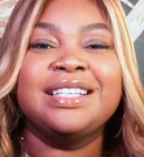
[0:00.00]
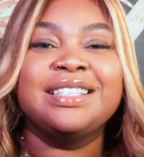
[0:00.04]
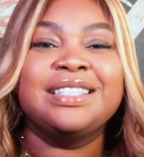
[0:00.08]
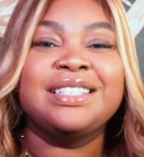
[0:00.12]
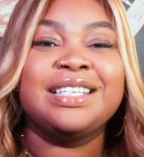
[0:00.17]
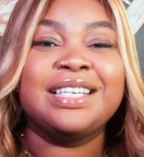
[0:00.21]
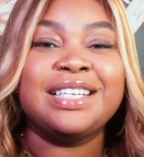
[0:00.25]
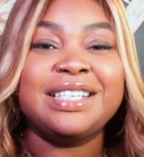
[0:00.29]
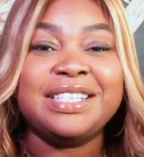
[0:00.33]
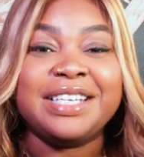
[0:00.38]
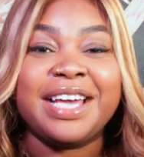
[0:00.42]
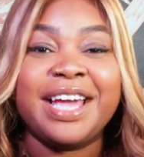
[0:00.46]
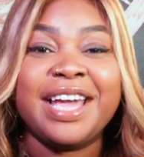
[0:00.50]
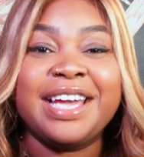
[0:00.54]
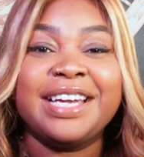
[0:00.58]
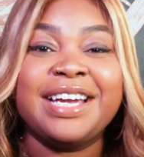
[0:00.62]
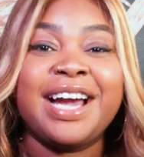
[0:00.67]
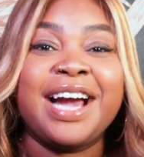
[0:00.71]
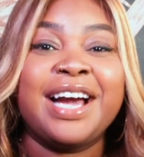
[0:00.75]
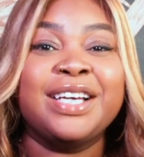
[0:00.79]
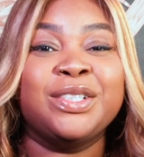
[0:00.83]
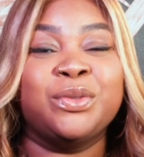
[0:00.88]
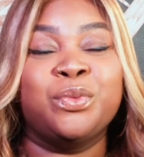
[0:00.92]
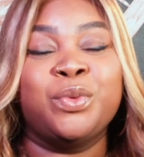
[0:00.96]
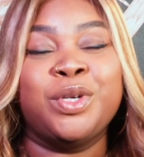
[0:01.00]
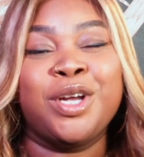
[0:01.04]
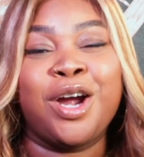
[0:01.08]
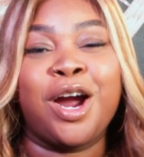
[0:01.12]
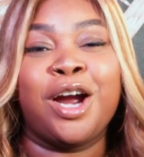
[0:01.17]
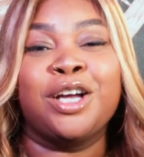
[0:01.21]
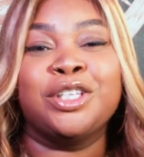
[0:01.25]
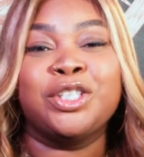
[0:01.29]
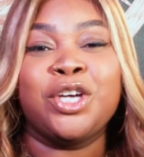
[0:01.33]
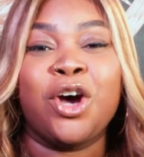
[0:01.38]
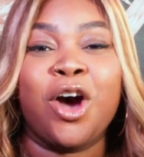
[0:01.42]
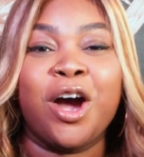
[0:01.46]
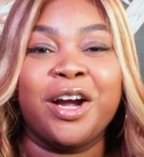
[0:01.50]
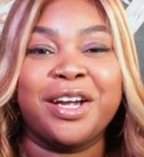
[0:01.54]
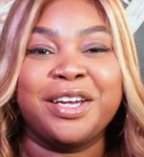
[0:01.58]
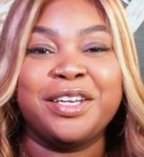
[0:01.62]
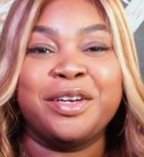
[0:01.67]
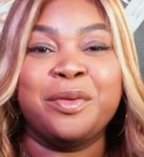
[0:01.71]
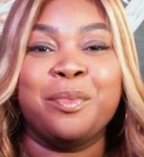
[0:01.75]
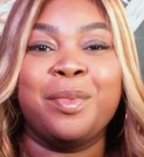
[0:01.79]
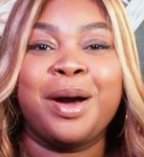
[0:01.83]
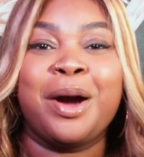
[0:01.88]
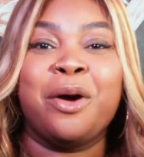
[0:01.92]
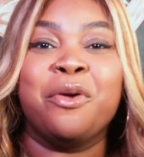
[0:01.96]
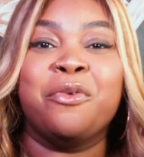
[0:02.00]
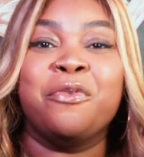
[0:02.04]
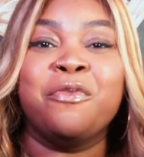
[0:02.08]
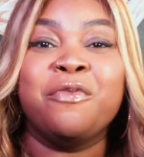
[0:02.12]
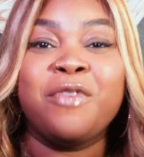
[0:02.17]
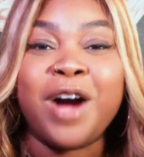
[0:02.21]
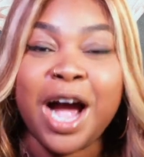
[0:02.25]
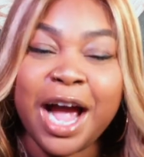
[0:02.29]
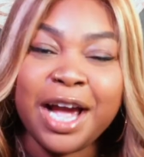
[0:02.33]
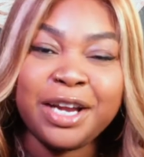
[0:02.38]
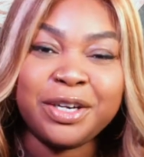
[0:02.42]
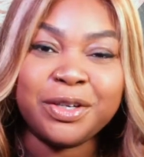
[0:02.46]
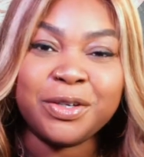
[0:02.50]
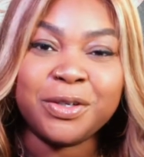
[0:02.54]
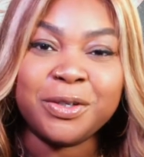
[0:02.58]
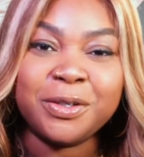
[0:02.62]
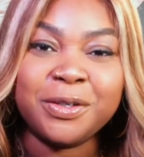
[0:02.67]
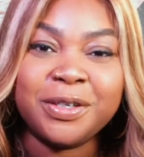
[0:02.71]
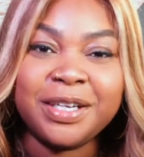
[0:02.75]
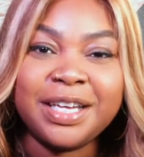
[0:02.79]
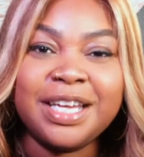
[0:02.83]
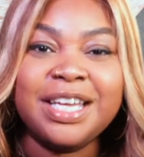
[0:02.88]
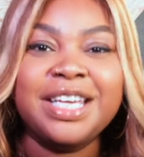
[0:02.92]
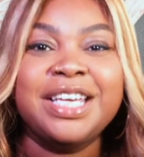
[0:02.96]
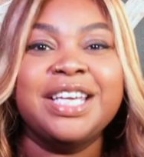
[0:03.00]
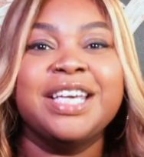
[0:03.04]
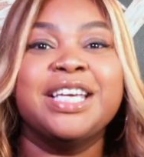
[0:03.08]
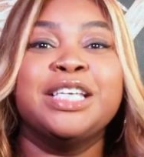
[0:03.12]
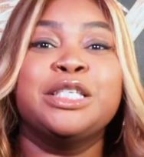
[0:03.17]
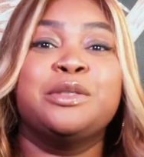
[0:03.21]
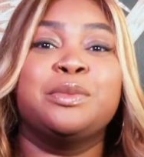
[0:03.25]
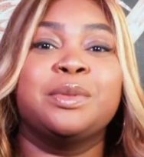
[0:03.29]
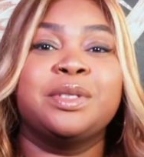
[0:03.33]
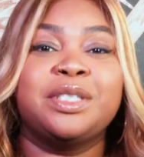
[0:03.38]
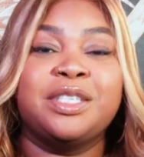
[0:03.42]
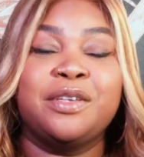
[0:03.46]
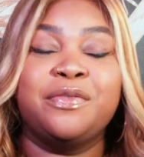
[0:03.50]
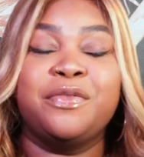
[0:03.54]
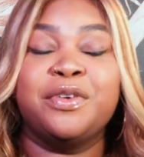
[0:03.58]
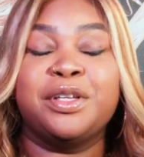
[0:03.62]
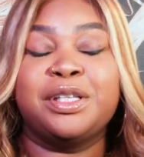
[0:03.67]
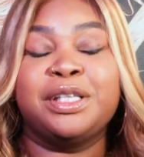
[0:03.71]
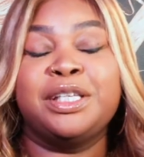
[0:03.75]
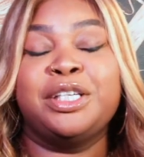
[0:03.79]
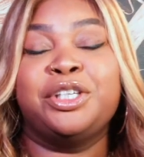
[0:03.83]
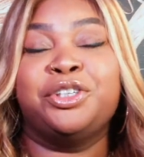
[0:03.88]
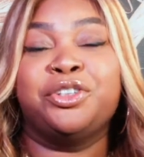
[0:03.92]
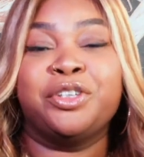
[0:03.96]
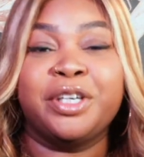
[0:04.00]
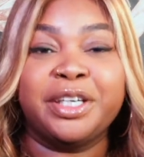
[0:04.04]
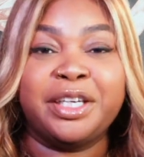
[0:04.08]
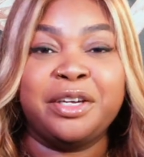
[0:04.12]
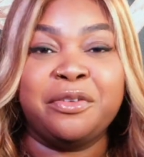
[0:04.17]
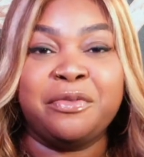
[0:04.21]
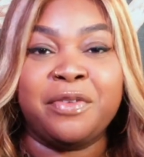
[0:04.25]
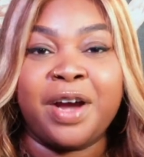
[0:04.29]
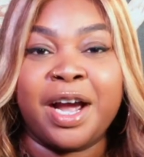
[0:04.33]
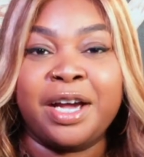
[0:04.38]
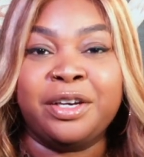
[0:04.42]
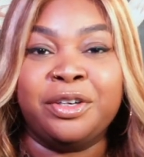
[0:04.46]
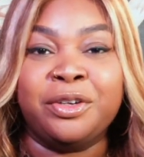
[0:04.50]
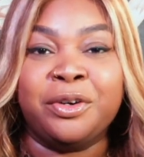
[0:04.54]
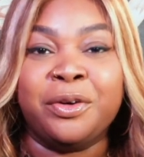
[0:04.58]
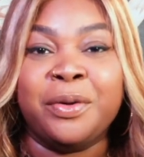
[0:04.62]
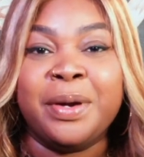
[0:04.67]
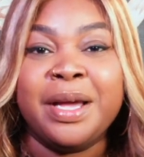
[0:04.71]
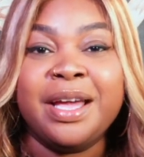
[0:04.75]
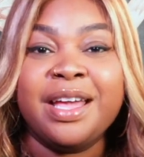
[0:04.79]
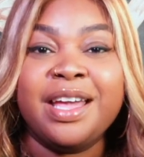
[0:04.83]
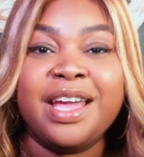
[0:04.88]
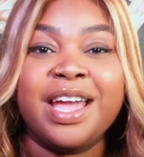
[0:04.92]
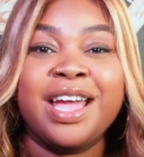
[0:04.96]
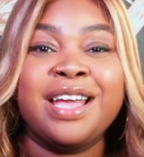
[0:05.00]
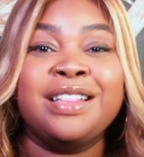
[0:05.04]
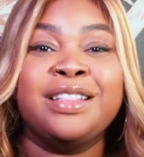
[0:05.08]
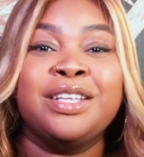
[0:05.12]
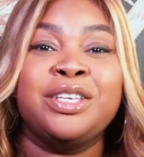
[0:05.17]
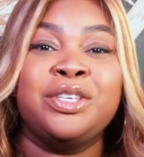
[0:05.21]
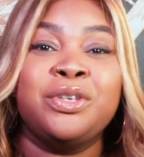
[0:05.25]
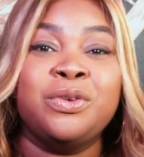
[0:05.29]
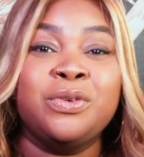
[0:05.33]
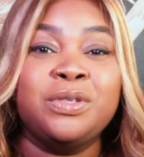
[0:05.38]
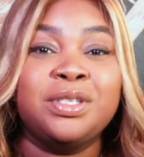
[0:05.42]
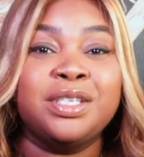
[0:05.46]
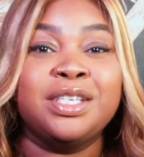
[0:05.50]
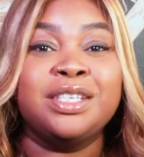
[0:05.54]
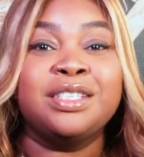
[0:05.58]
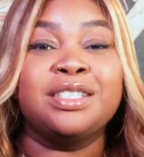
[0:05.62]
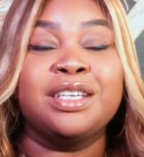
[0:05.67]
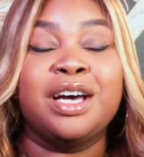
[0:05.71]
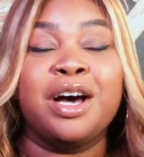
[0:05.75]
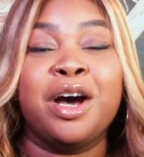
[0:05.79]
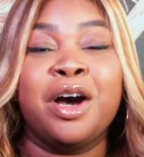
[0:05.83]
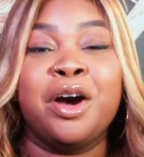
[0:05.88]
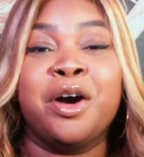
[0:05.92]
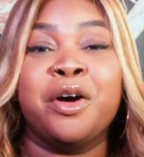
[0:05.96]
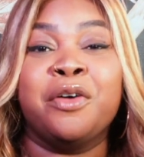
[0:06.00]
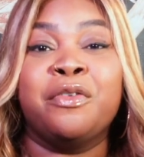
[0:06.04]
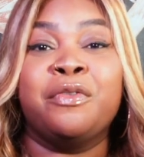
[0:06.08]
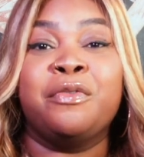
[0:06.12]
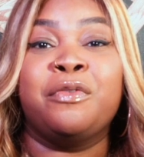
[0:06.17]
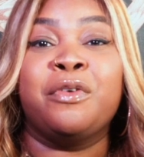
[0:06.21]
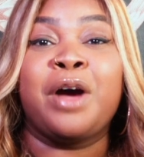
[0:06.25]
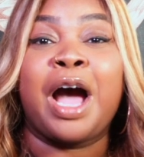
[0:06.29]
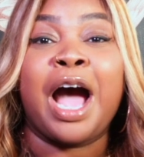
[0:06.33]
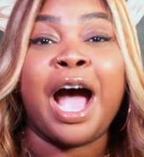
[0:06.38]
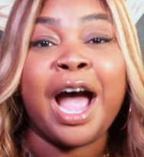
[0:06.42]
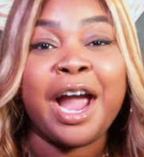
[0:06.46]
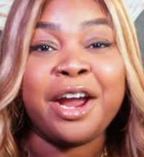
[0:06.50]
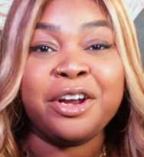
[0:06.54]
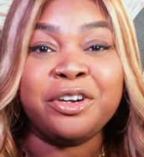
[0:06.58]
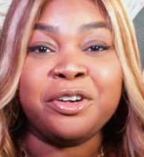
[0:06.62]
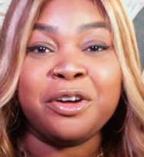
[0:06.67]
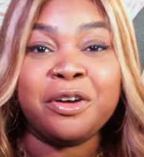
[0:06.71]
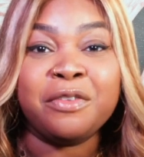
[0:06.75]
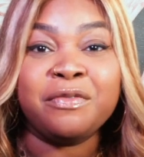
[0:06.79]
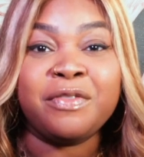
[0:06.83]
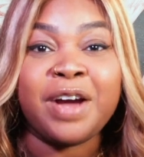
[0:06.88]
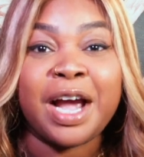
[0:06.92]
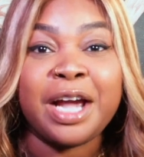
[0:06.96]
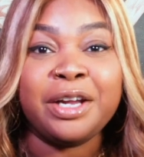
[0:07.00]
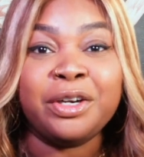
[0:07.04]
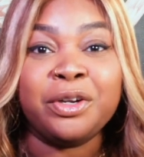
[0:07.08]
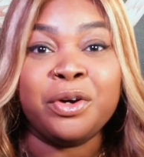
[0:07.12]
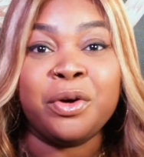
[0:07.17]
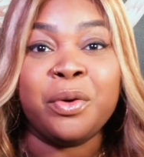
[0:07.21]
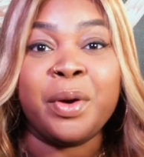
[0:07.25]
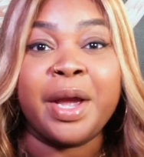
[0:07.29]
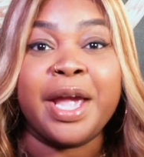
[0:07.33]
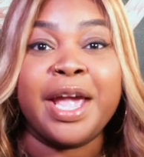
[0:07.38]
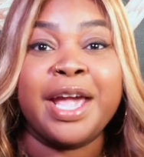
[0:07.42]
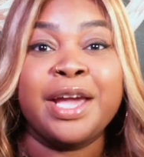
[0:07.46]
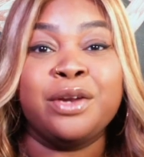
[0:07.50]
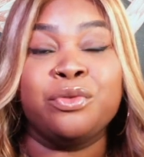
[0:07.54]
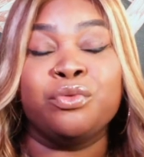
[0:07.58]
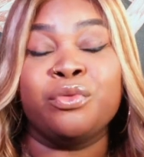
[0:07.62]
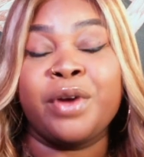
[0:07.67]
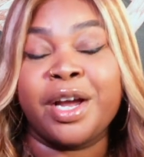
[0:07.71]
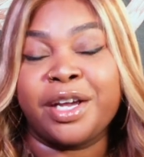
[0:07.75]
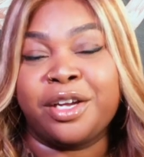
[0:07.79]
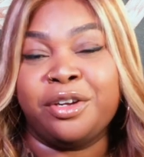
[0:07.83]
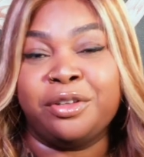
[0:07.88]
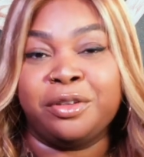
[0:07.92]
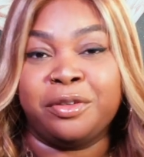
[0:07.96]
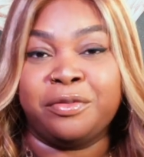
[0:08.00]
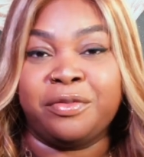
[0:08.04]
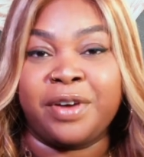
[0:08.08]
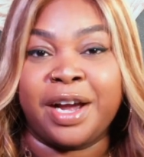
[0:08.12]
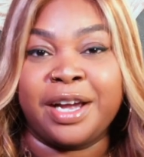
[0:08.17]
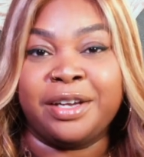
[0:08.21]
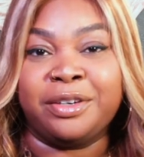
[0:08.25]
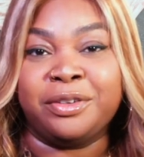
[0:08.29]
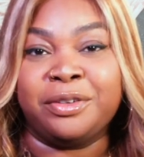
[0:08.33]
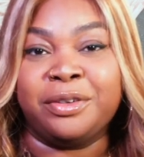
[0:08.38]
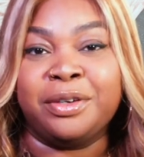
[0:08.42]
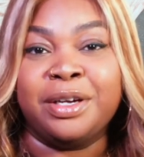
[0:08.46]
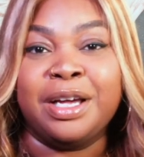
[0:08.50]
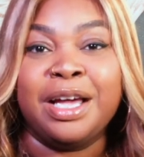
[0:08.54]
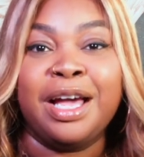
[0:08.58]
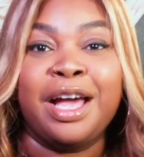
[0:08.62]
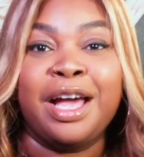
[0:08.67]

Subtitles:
Today, guys, we are talking about vinyl, and specifically Cricut vinyl, and the uses of iron-on vinyl and regular vinyl.